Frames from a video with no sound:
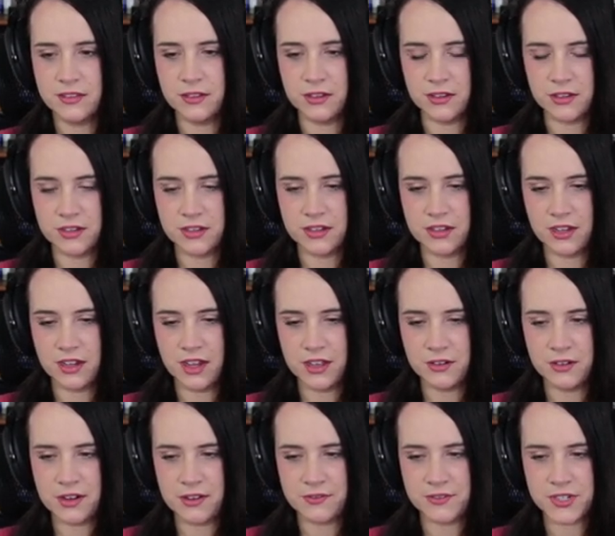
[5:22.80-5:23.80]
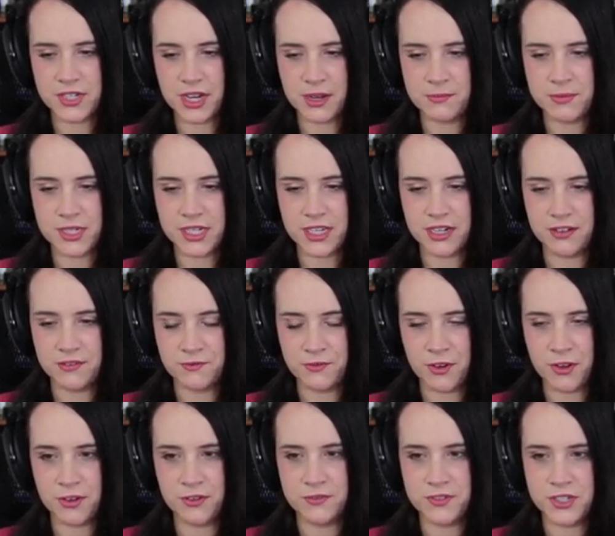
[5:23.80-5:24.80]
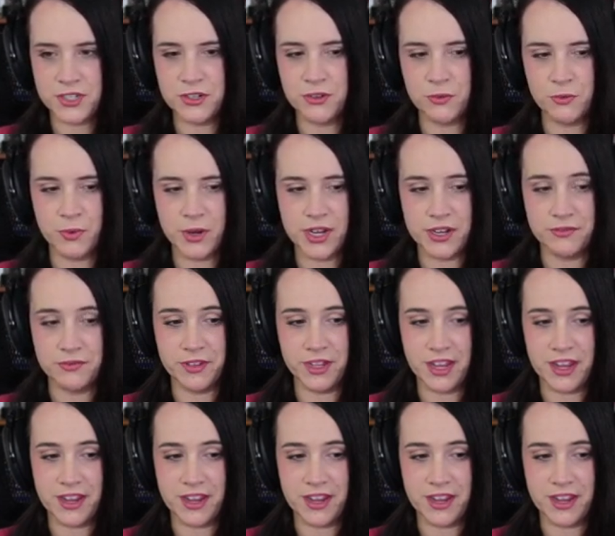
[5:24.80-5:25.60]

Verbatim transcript: Look, I don't have time to get involved in your way of